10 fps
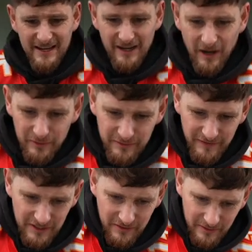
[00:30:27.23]
close
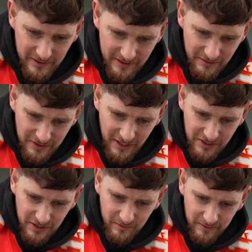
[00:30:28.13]
physical
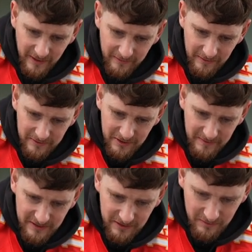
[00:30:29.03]
association, would we? We would just
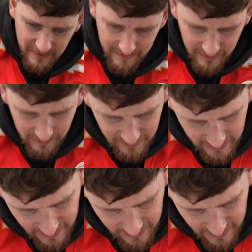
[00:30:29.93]
be two people